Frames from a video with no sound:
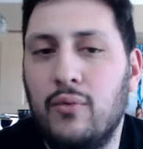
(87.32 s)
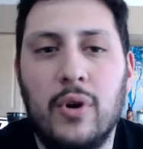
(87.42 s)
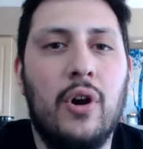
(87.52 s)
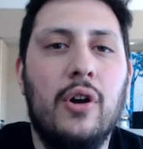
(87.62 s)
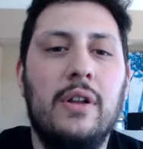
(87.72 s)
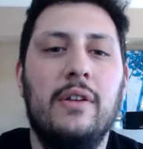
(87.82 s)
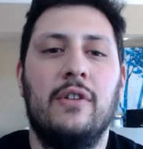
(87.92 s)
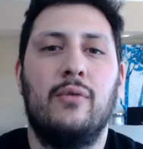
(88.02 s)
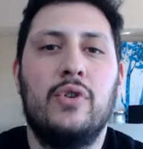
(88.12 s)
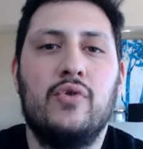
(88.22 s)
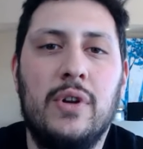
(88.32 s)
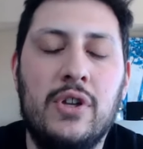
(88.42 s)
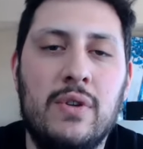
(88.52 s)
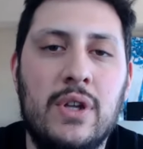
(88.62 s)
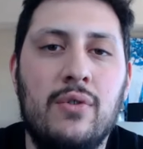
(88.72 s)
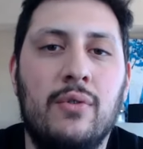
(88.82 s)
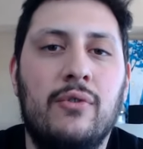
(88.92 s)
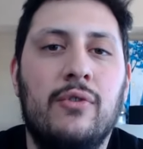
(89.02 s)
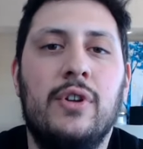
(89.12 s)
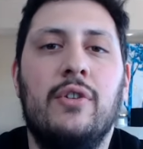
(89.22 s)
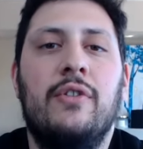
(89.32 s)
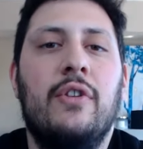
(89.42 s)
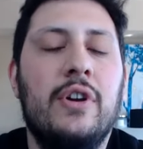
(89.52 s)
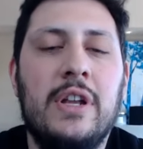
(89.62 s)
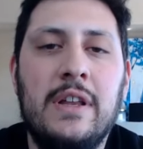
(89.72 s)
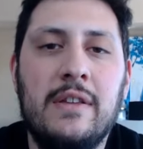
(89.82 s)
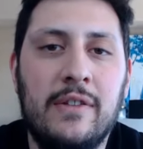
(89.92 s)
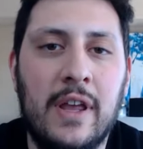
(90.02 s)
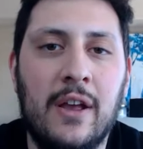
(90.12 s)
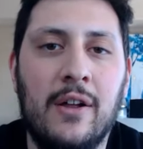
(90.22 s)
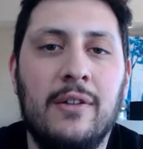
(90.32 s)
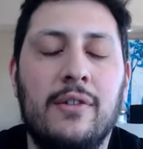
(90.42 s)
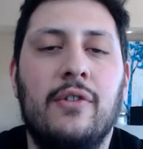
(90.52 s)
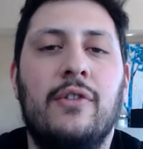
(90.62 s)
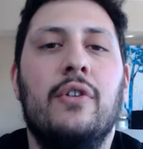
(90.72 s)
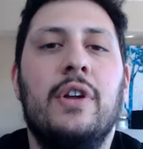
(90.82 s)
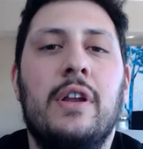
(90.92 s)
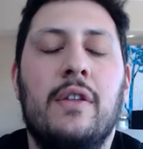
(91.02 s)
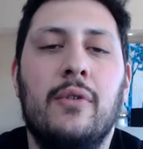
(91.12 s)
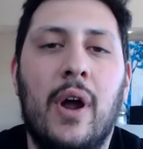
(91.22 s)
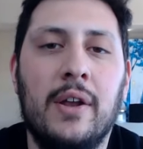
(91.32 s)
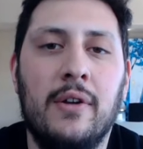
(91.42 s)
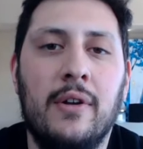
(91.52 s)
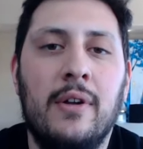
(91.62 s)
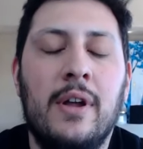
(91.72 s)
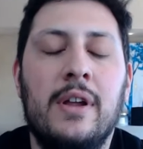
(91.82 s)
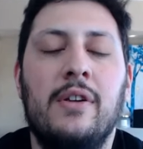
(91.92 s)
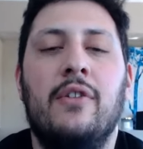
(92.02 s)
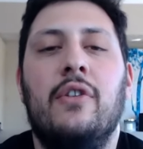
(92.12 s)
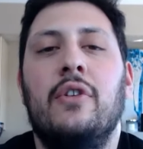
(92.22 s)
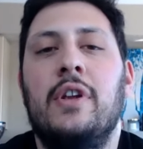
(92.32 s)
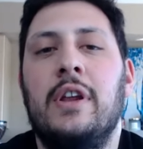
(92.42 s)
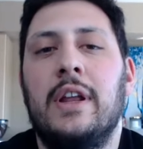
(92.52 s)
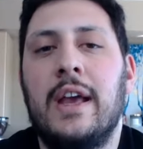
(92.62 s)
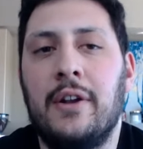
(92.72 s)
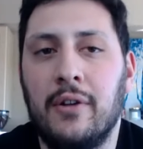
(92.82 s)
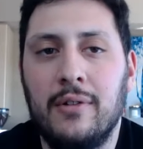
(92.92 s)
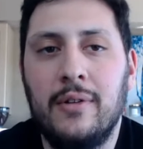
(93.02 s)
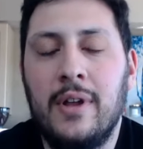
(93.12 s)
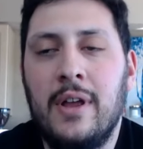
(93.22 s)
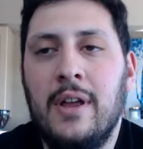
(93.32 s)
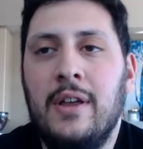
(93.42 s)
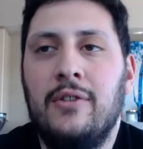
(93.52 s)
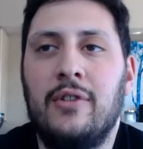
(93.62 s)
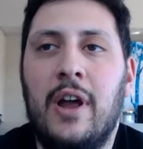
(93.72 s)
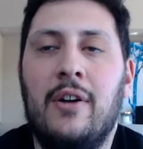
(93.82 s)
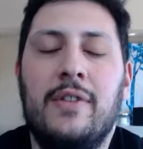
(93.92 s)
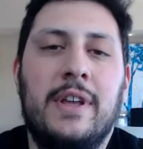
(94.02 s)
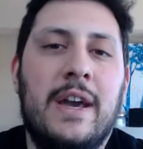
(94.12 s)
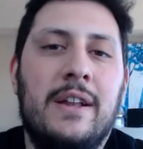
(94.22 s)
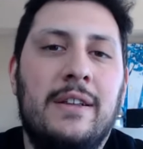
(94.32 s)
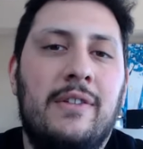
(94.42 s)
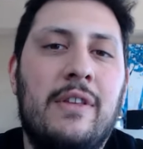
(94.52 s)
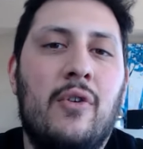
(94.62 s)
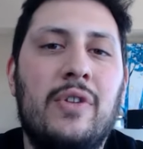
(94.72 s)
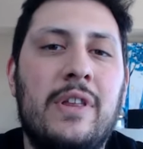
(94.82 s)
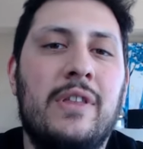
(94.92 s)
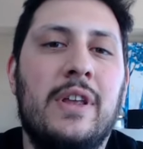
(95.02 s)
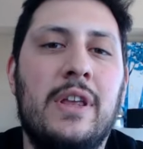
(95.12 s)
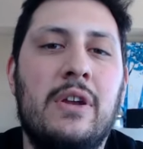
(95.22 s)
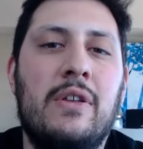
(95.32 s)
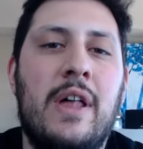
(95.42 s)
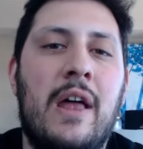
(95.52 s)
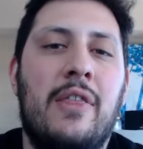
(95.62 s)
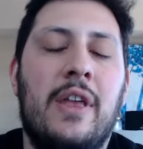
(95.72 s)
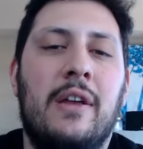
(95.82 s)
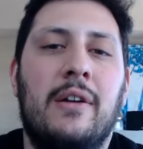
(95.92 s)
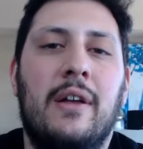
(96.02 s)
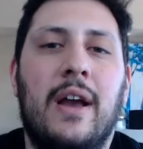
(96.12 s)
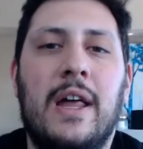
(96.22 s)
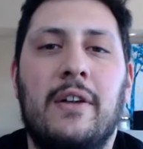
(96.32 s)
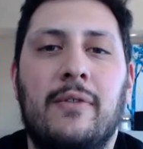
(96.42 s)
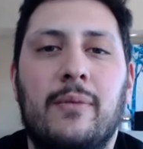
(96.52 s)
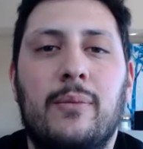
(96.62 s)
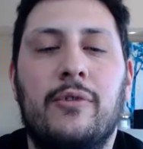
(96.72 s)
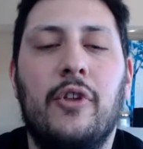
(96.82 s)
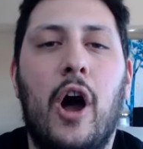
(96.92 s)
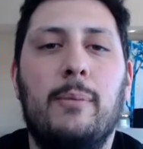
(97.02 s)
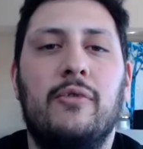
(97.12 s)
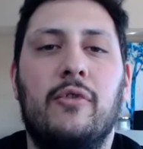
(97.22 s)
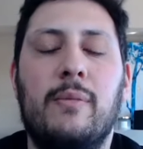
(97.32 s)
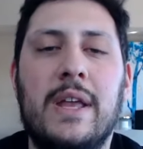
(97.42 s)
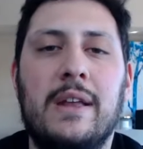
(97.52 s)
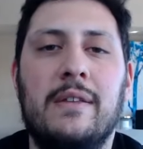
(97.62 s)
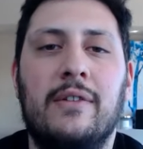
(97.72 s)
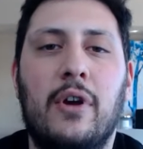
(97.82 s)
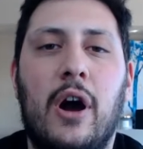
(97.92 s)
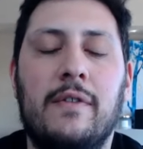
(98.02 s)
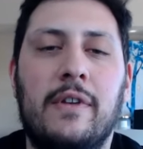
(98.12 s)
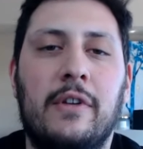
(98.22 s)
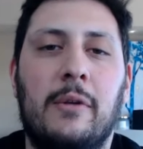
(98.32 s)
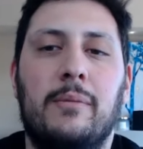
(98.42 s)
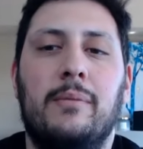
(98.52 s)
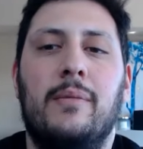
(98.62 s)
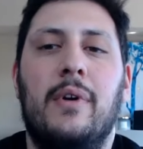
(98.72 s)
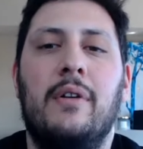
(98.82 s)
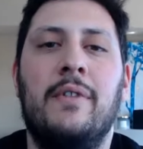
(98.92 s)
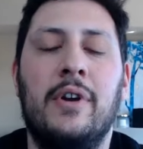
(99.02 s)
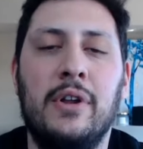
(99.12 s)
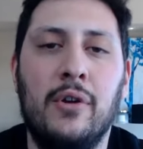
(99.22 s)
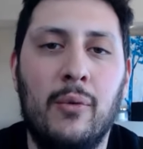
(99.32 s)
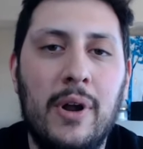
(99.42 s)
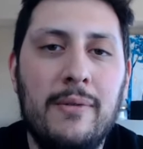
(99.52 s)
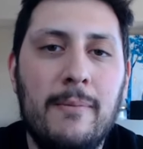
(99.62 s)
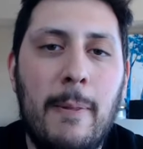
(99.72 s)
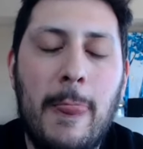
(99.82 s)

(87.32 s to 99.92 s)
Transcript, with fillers: regardless of which one you use, you're still going to need a scale, you're still going to need the grinder, you're still going to need a kettle. So now, the kettle is the only thing here that I think kind of stops from making this coffee setup a very good one,